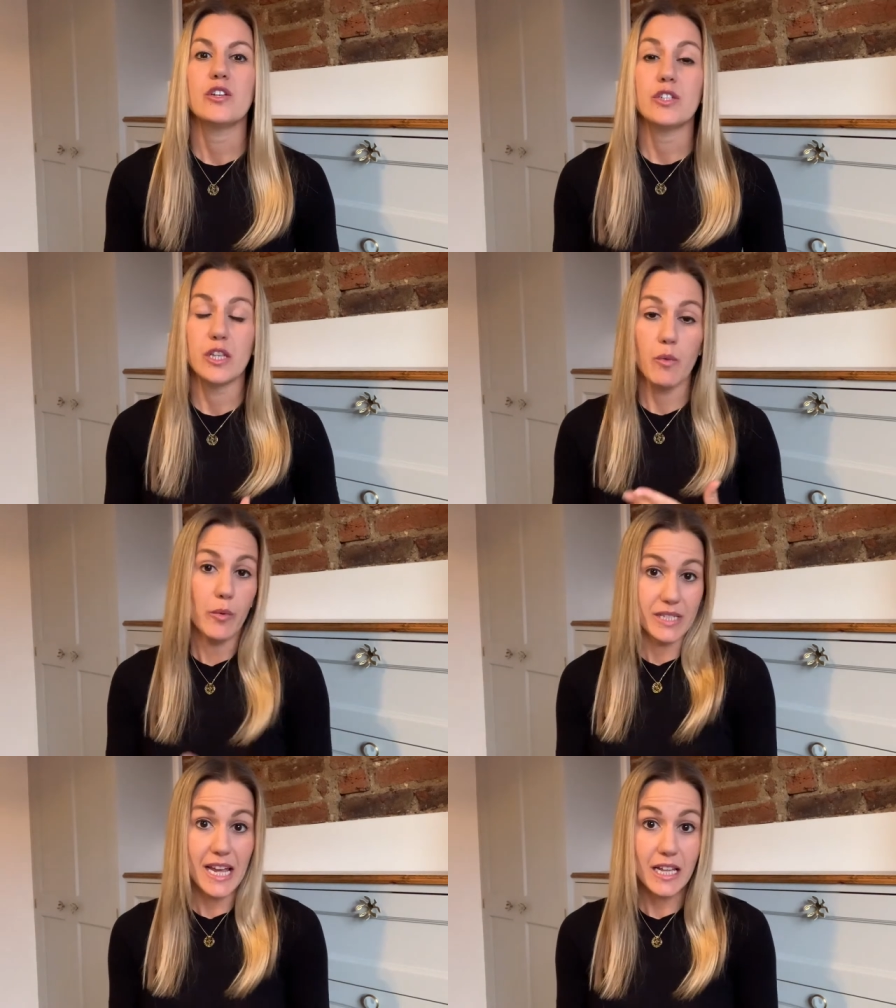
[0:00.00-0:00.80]
So I
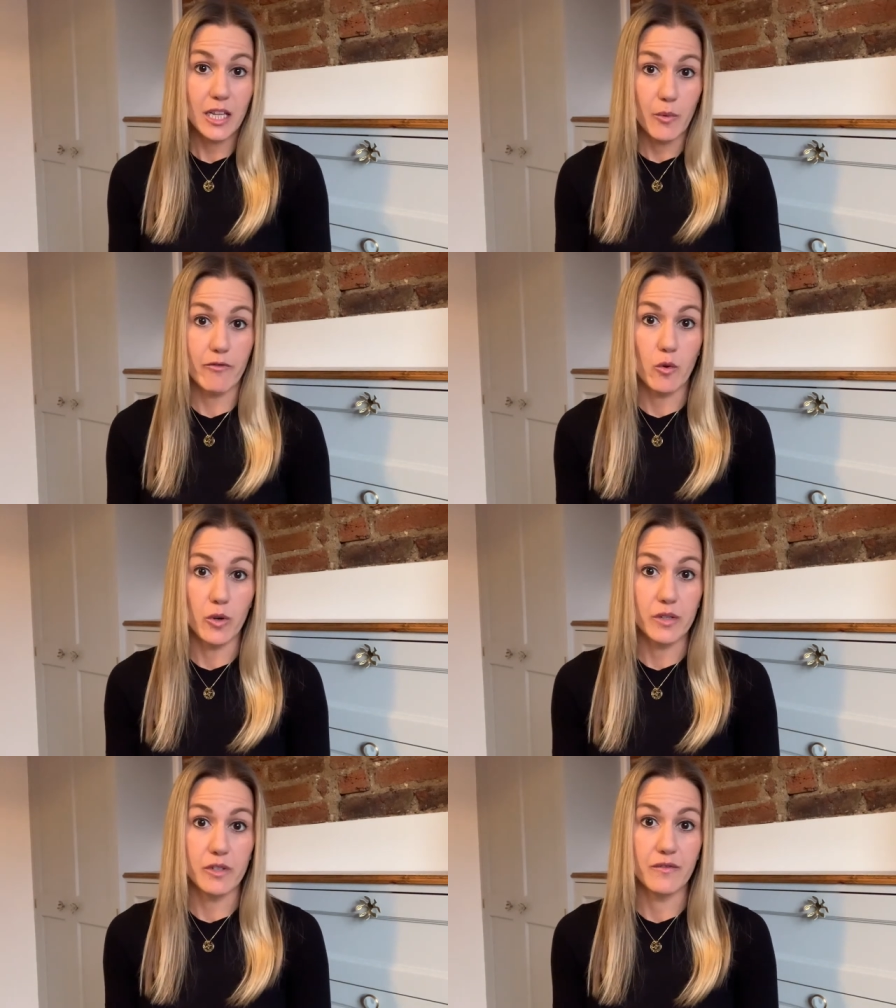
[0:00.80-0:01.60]
would tell whoever it
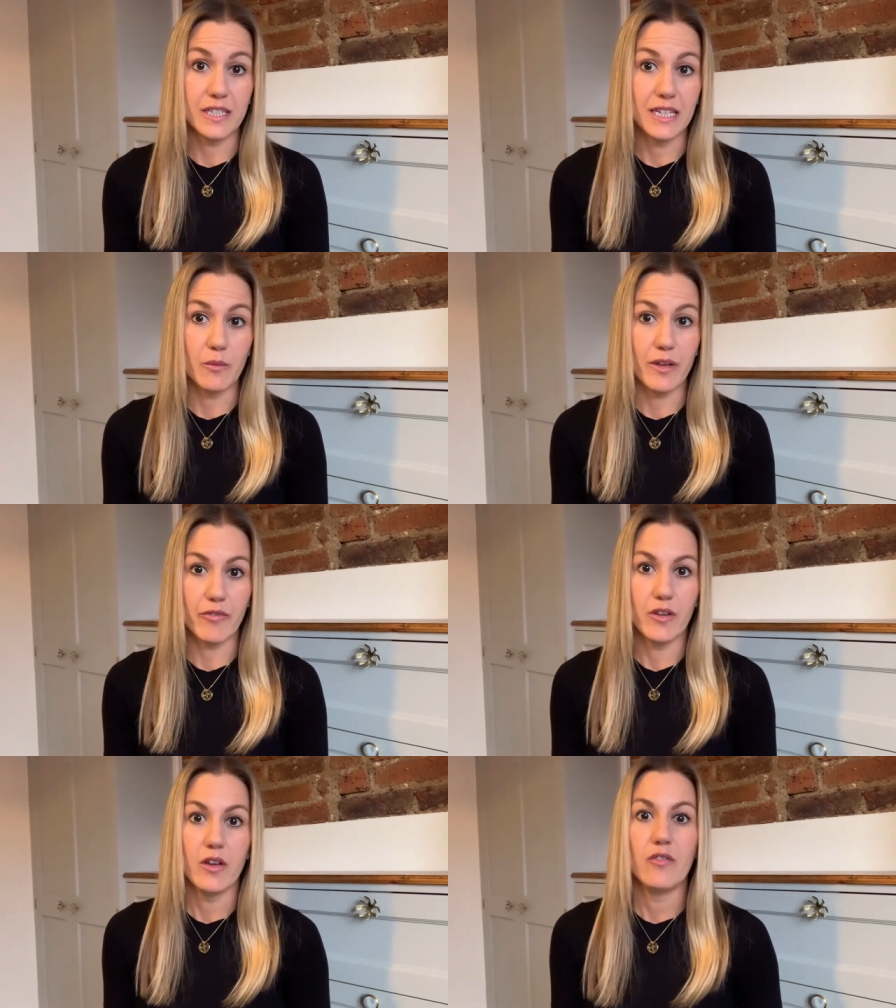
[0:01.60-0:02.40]
was I was fitting with
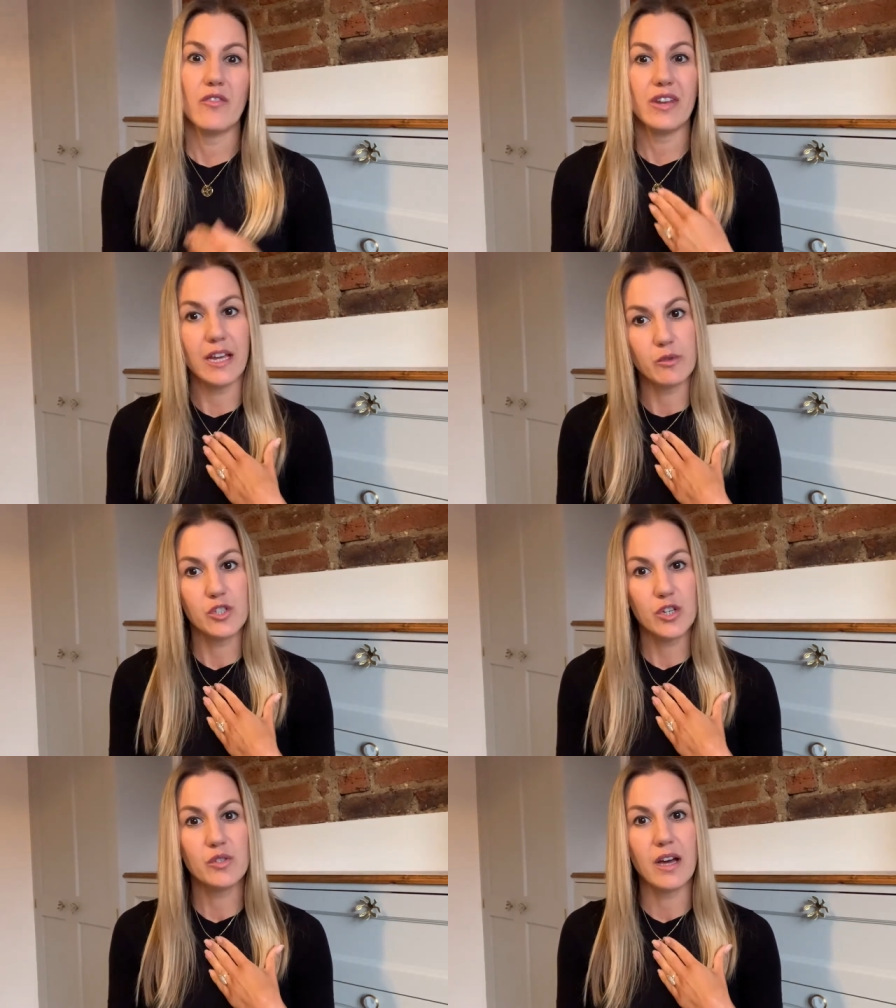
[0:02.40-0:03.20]
that the neck was
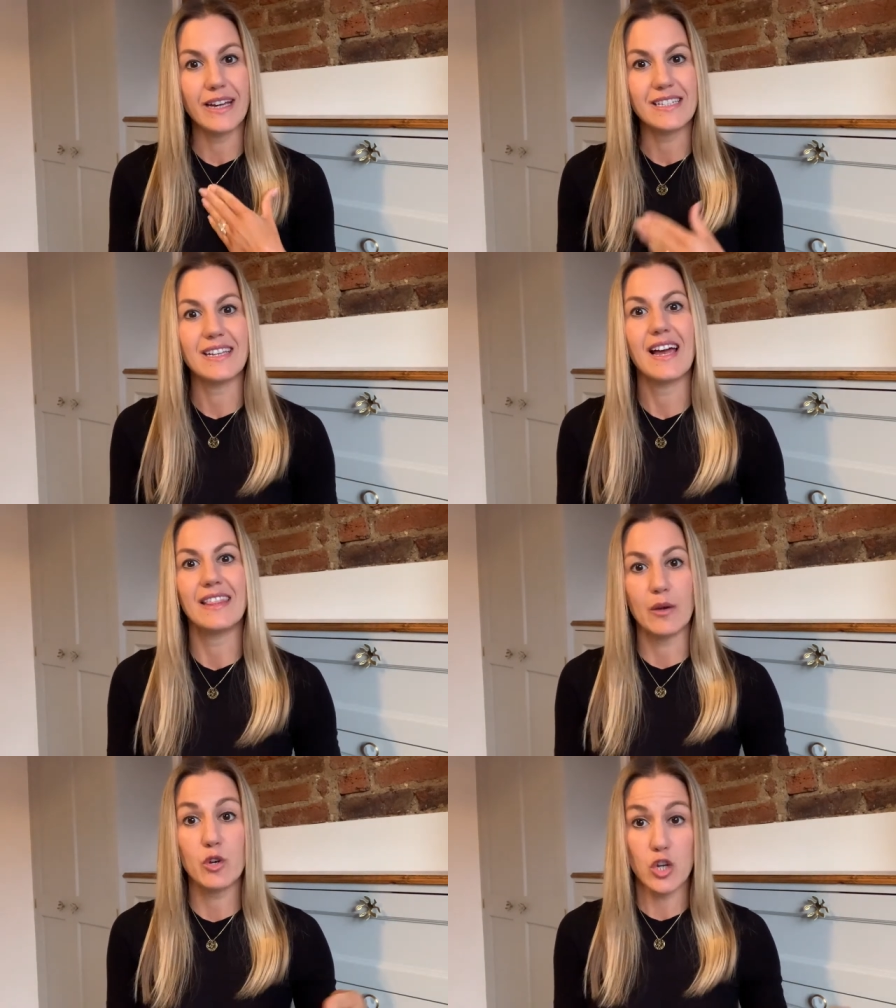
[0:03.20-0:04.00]
too tight and
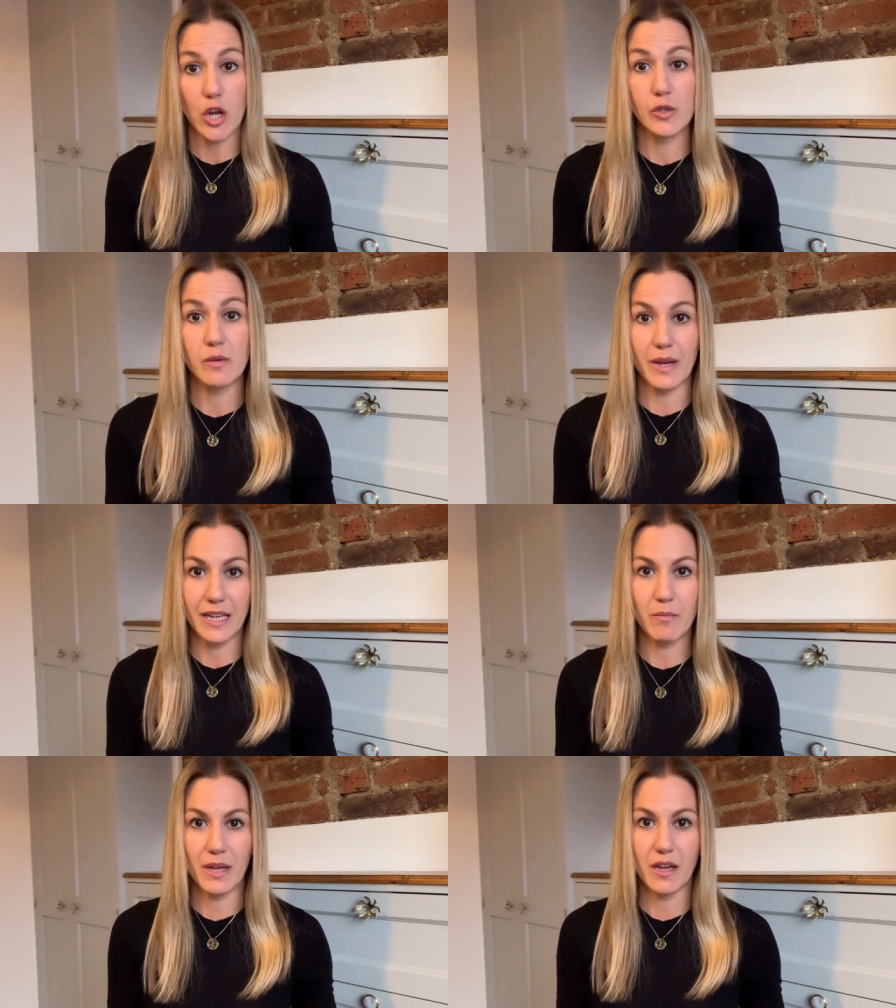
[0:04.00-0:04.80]
they would know to make
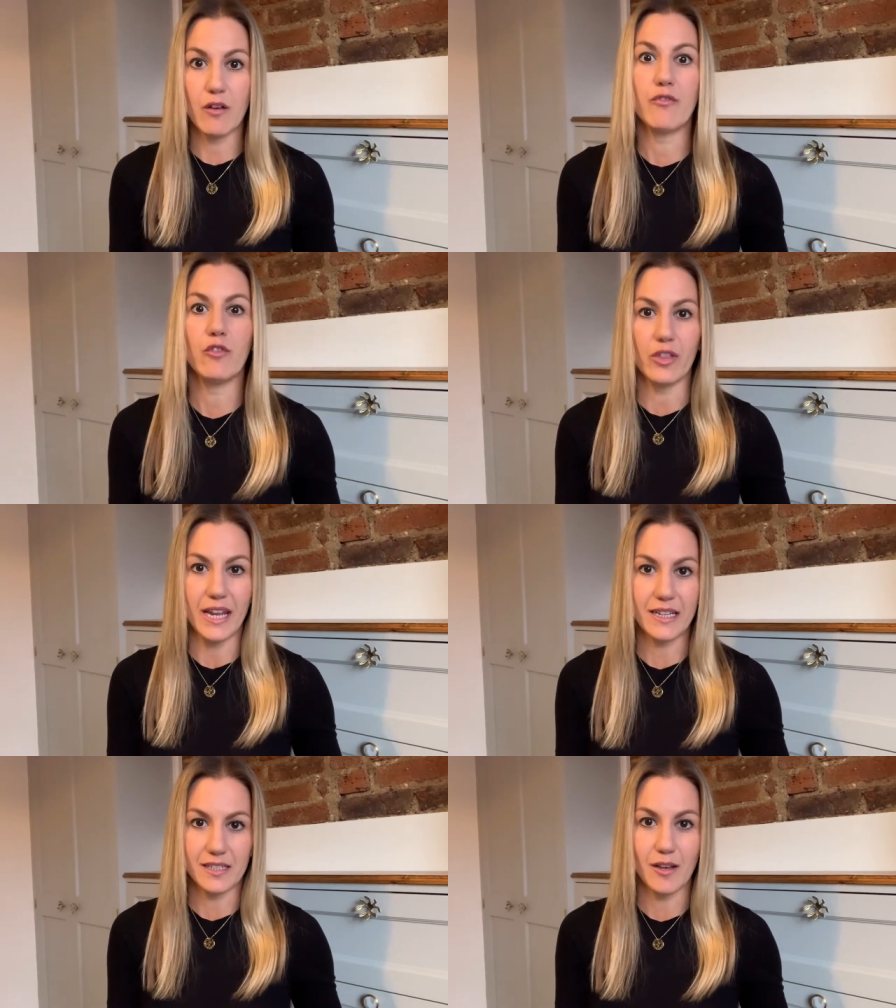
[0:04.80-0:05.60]
it bigger for the
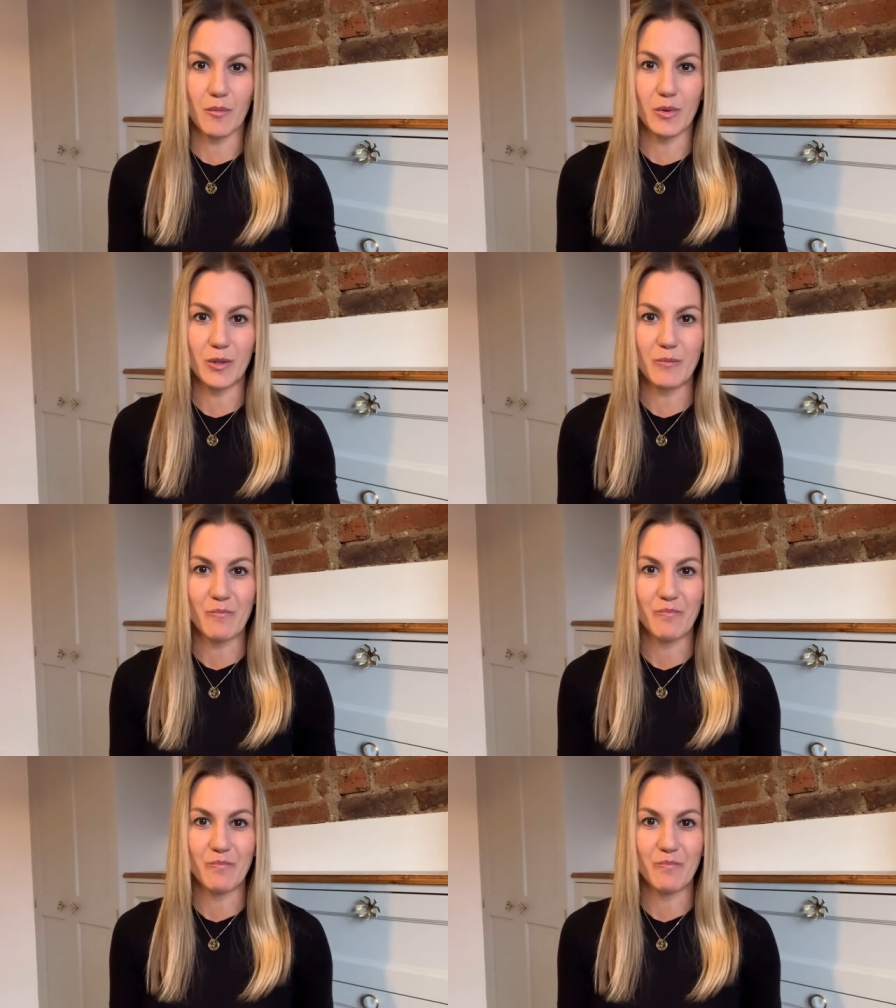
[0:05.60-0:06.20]
next sample.